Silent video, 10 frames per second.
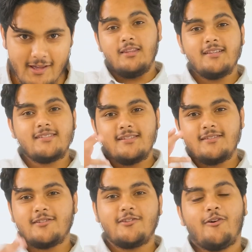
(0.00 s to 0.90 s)
This
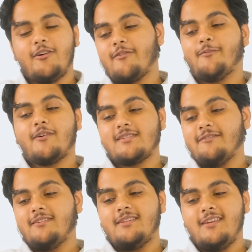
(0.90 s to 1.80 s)
is Taahir from
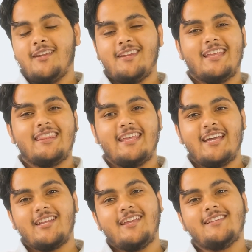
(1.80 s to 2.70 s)
R17, and
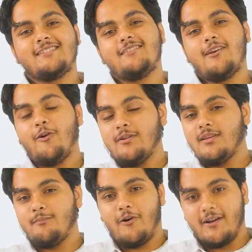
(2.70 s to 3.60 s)
that is the
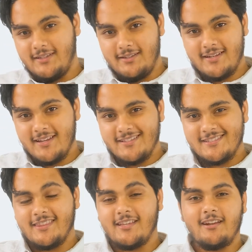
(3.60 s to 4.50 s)
content marketing trends
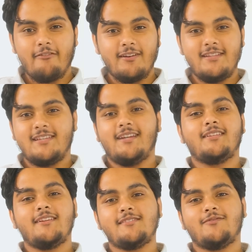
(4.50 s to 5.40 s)
and the graphic design
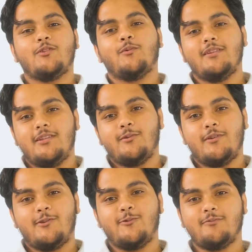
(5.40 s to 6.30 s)
trends for
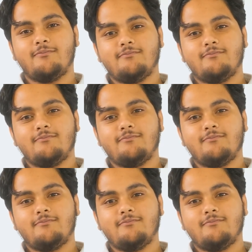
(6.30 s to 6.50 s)
2022.